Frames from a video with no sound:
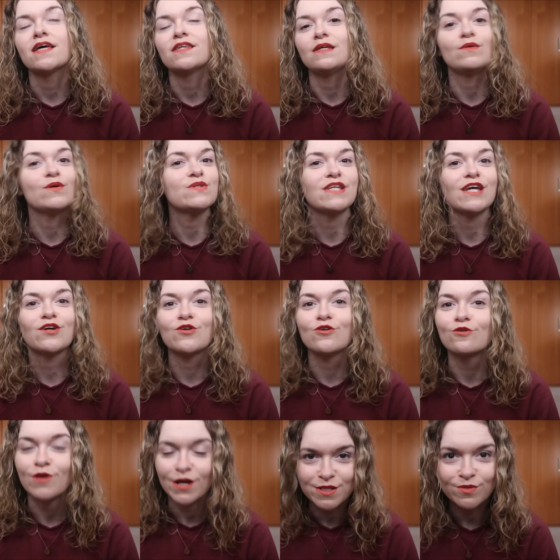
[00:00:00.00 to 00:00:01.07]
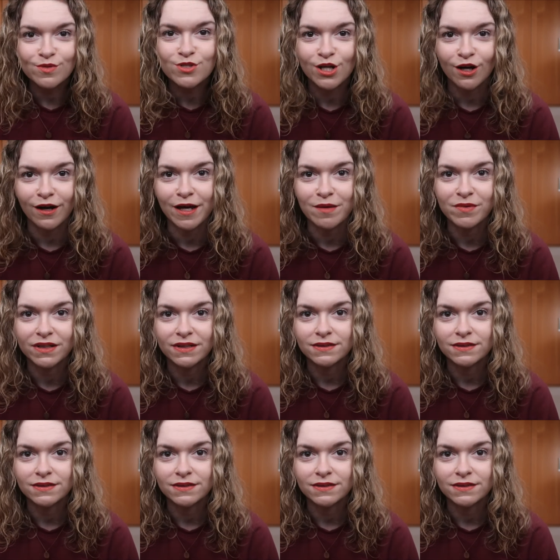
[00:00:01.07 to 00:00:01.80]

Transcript: the most incredible time.